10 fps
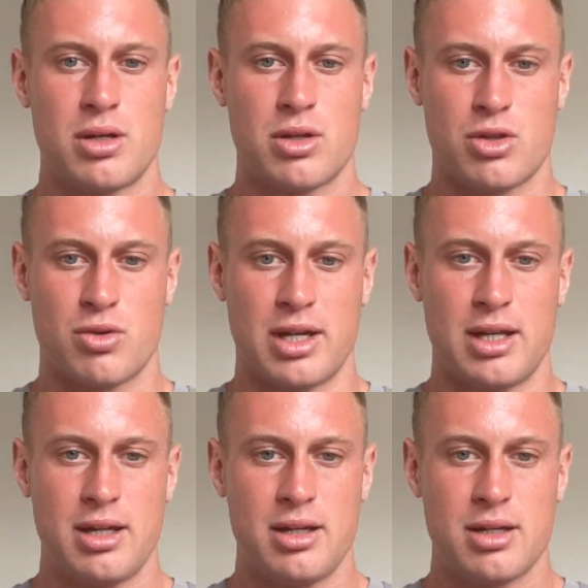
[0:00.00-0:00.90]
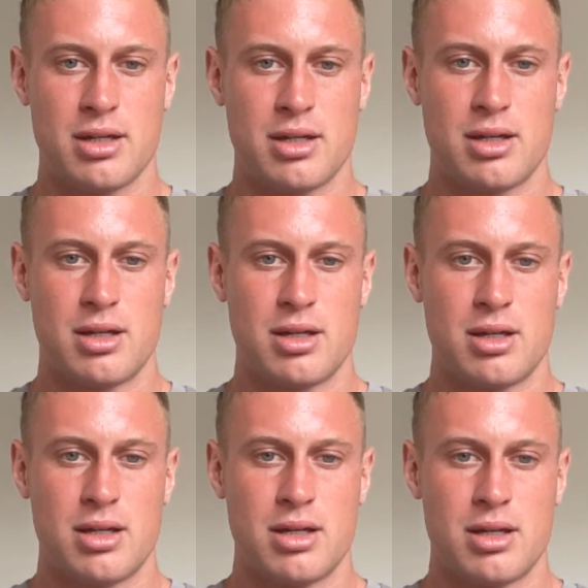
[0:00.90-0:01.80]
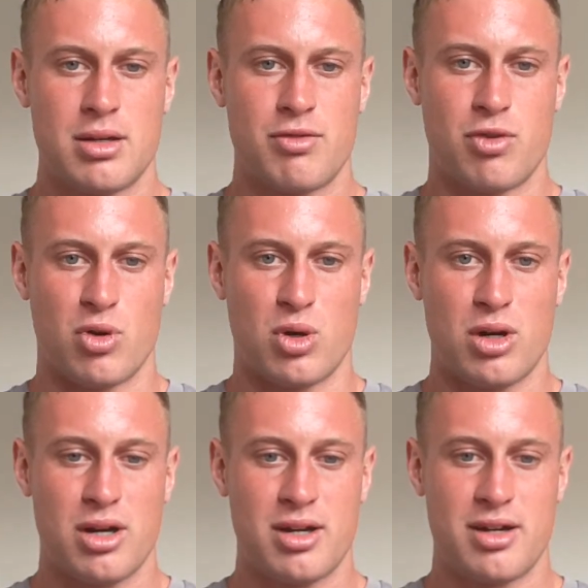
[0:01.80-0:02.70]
3, 4.